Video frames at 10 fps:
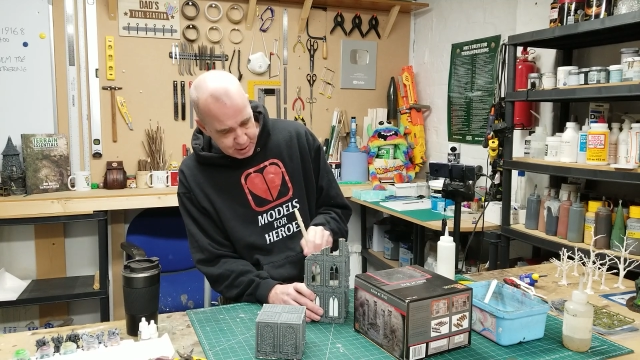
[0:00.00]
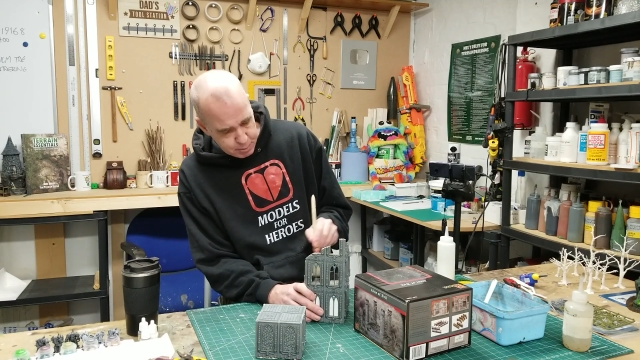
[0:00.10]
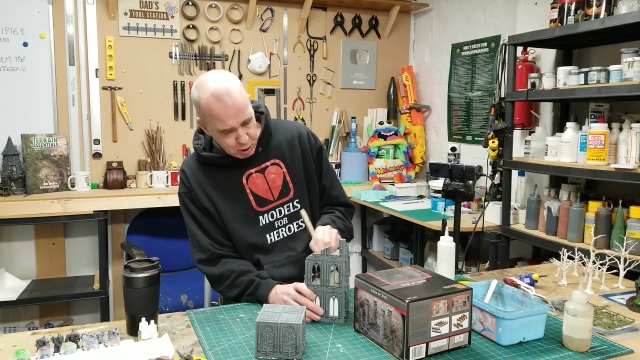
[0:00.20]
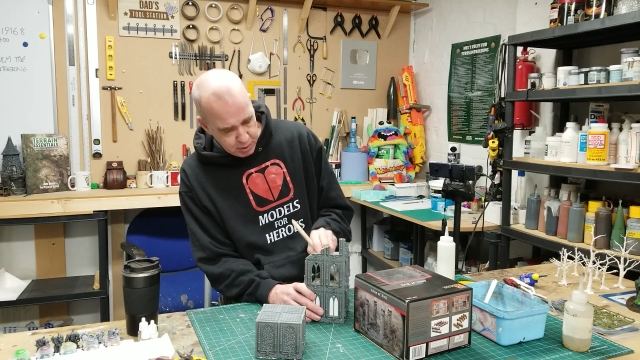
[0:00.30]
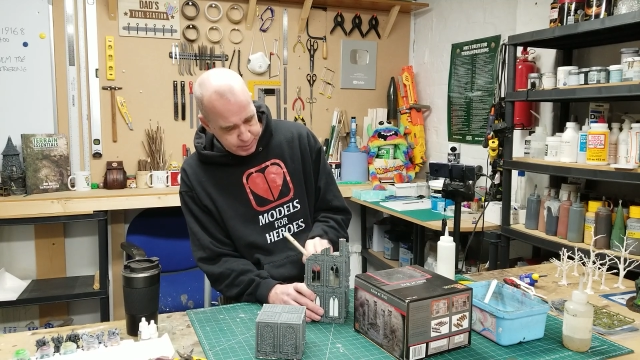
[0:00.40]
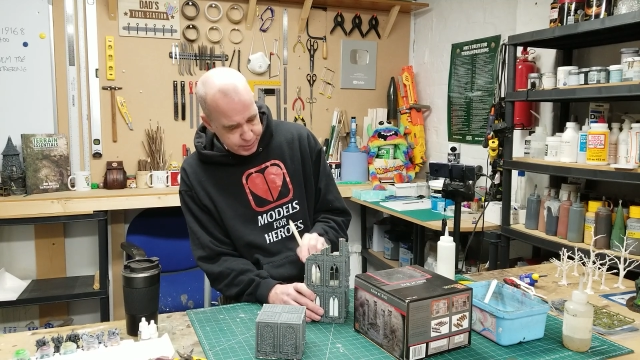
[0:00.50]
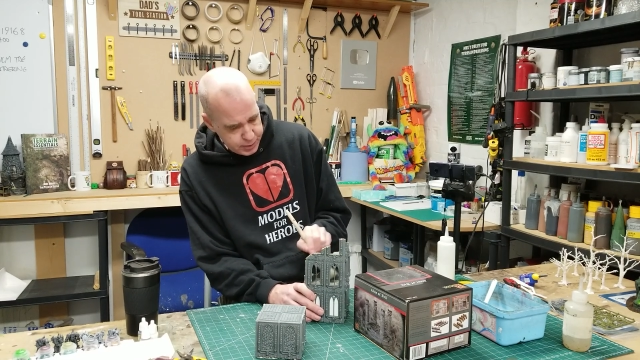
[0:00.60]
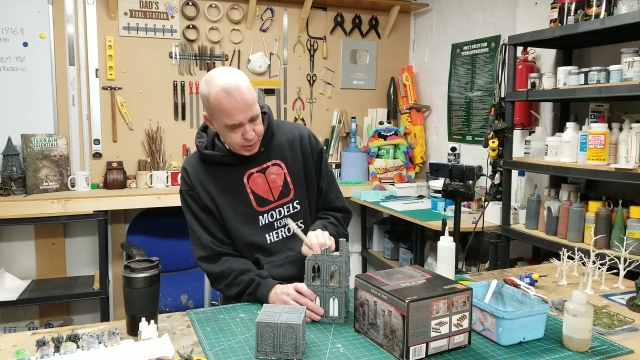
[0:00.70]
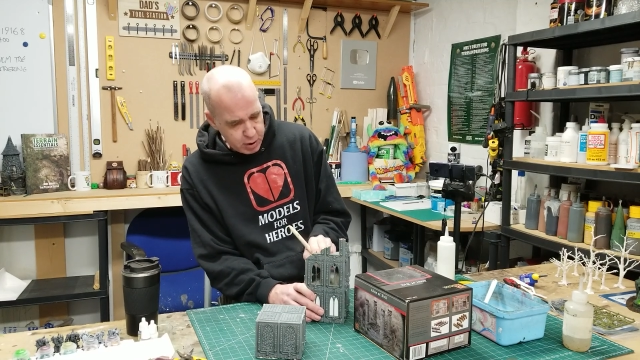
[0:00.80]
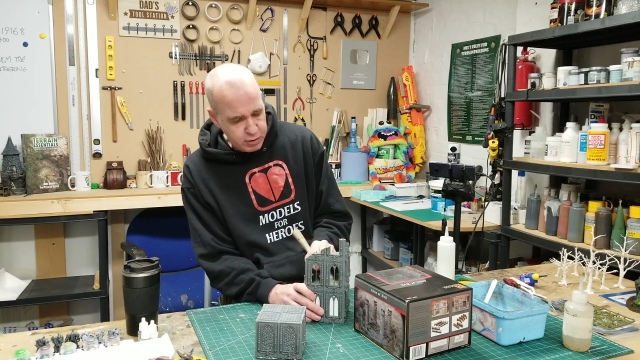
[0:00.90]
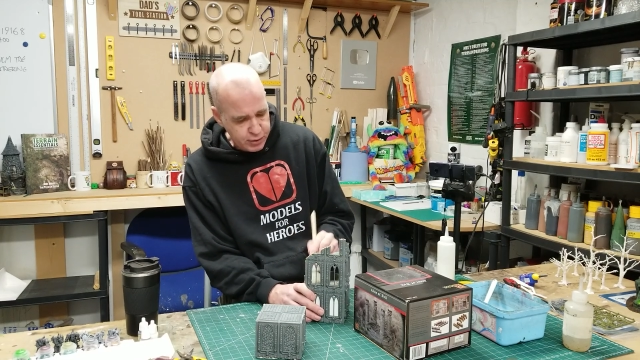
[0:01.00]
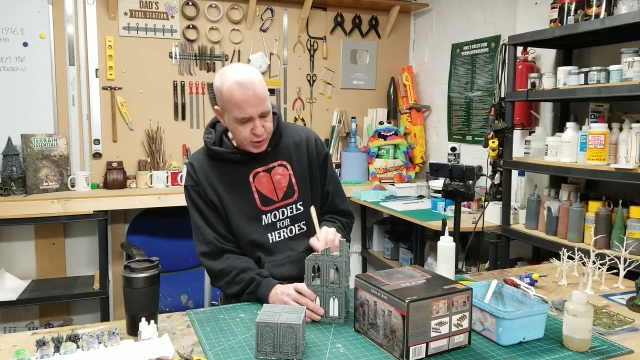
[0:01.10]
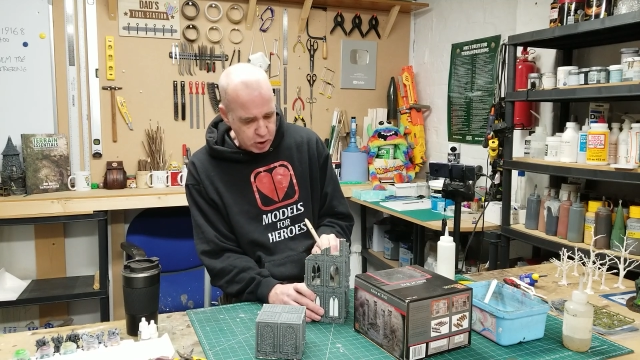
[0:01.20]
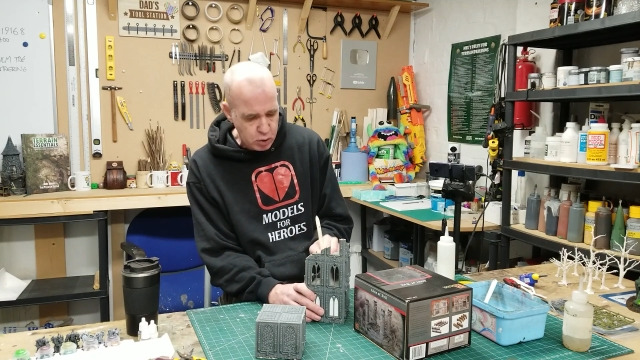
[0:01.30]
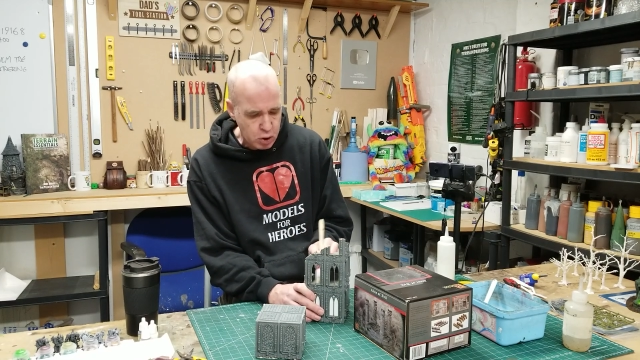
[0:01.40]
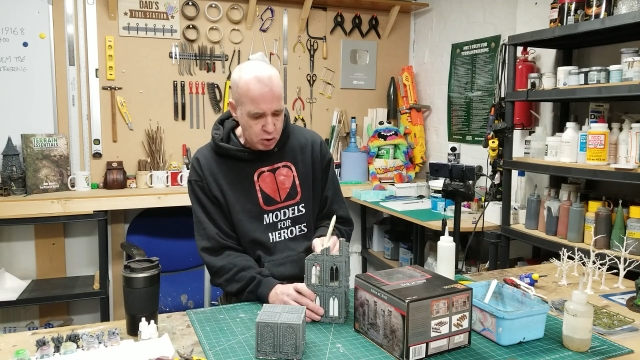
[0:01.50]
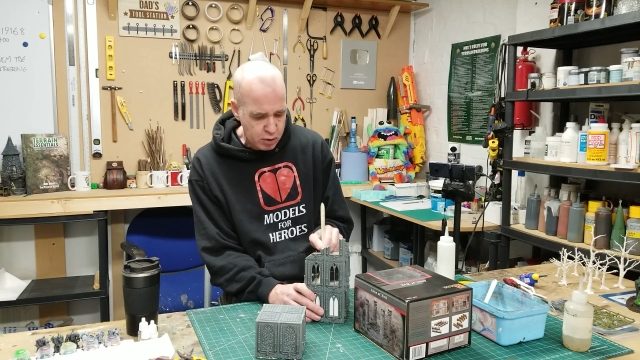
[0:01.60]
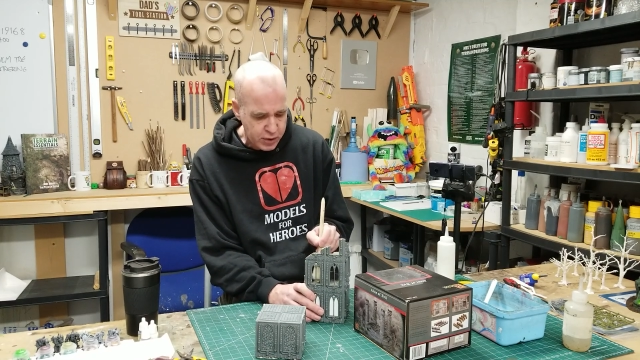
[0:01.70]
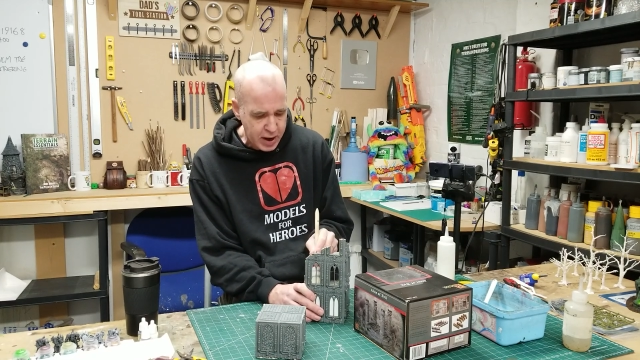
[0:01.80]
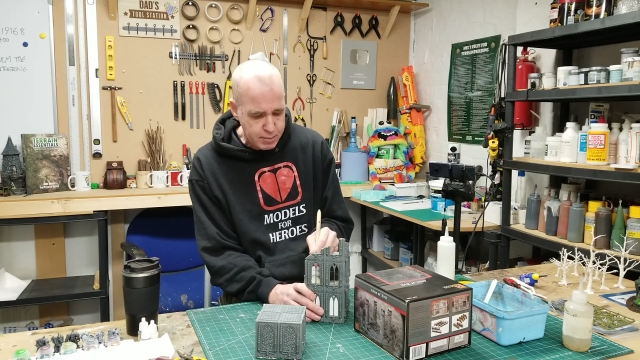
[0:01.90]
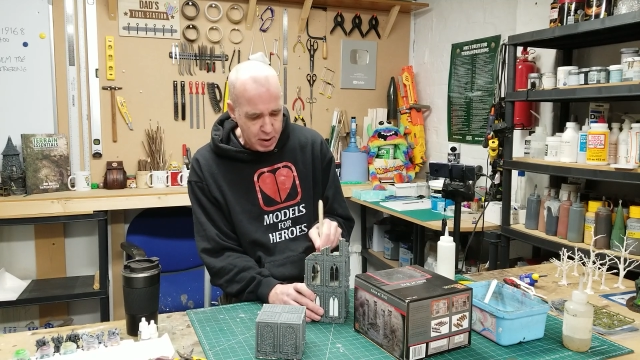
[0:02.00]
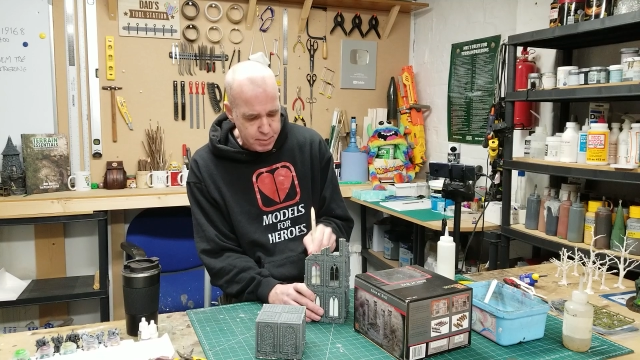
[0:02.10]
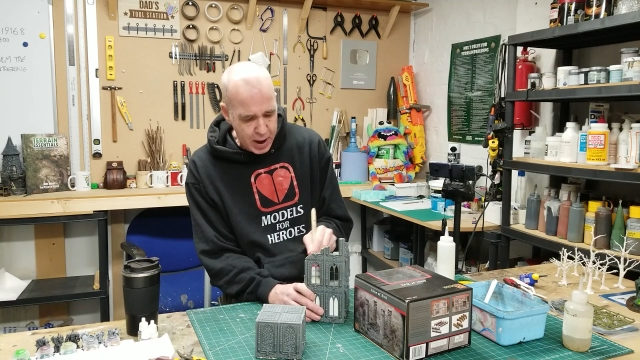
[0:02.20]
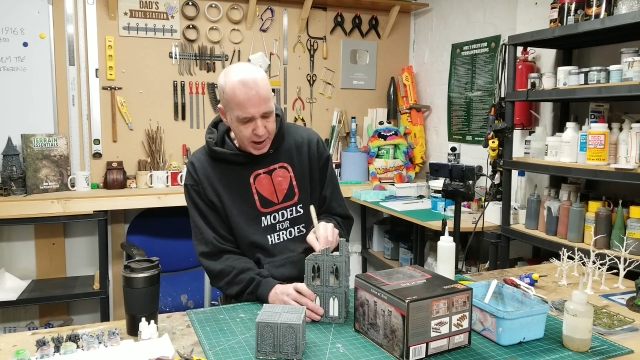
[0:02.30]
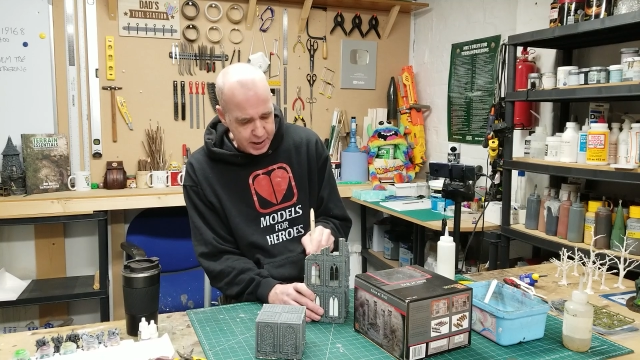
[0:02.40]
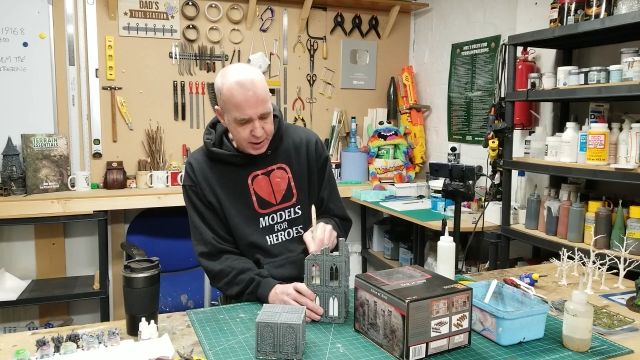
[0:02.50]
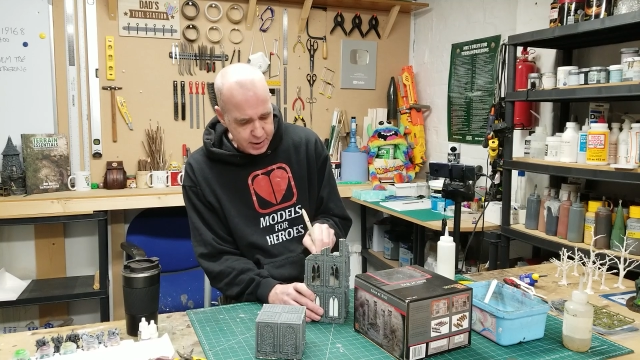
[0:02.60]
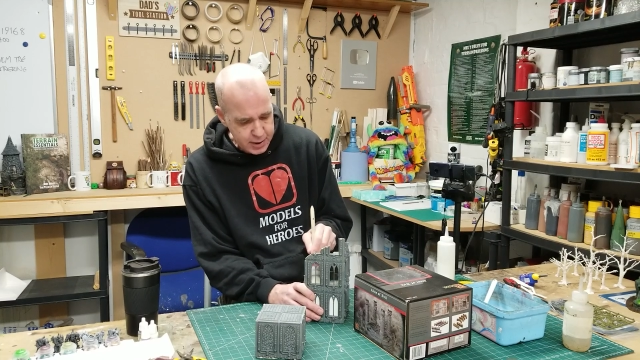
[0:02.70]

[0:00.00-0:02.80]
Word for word: But those of you who have had my back